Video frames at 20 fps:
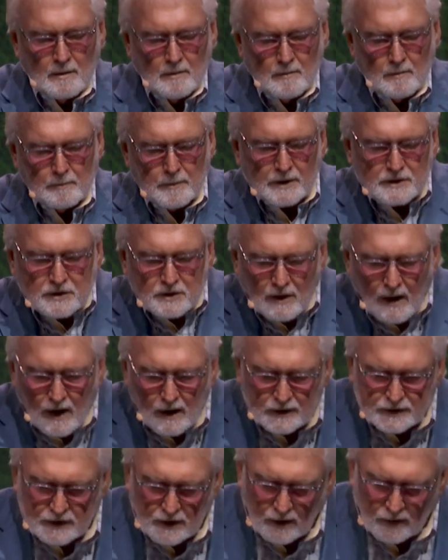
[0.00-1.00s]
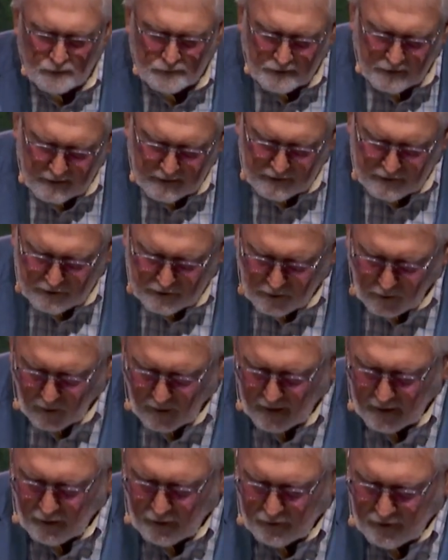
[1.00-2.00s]
but you also to enjoy
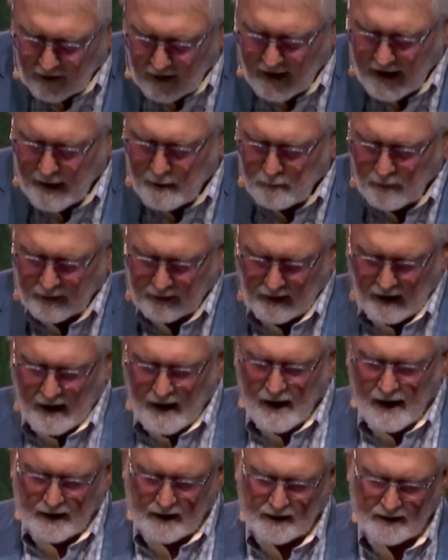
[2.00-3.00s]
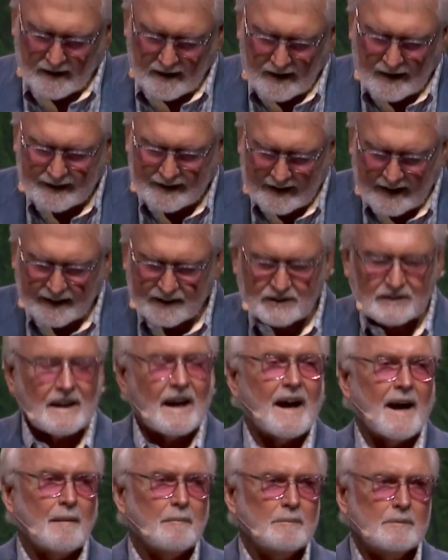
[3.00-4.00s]
your time with God. It takes
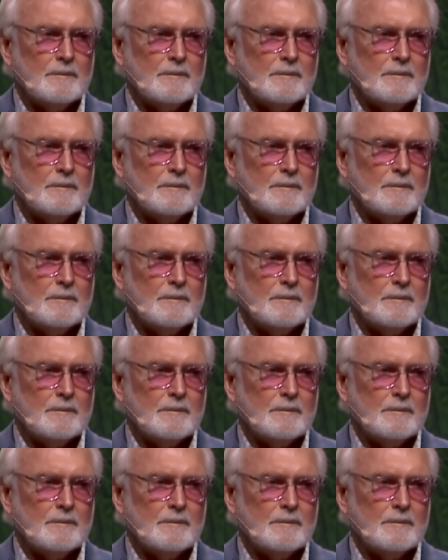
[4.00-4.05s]
time.